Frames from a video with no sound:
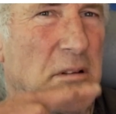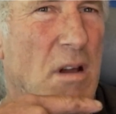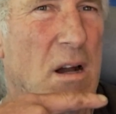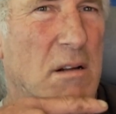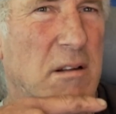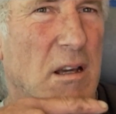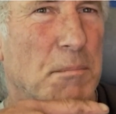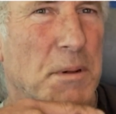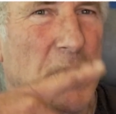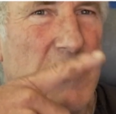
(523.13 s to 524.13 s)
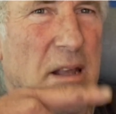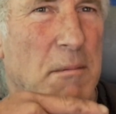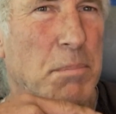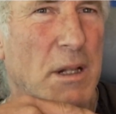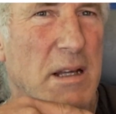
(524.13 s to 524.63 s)
the tongue tip in the
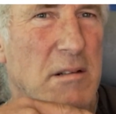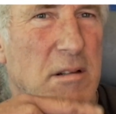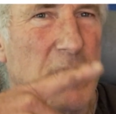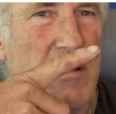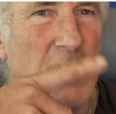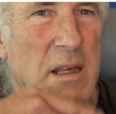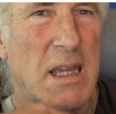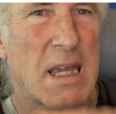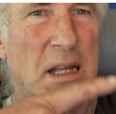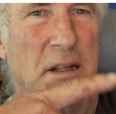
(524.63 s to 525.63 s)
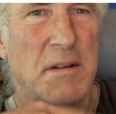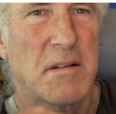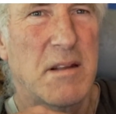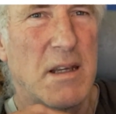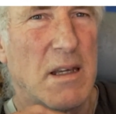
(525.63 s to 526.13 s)
same place as the N and the
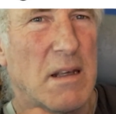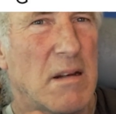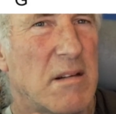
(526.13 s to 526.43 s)
T,